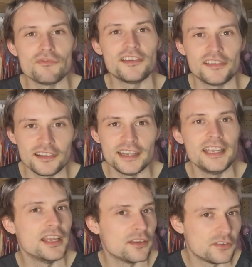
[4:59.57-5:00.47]

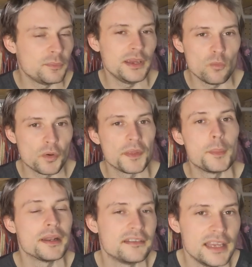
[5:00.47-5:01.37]
recently as being one of the
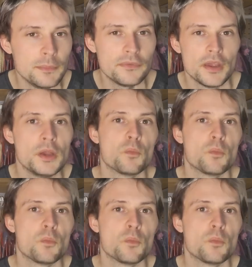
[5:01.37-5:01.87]
better teams.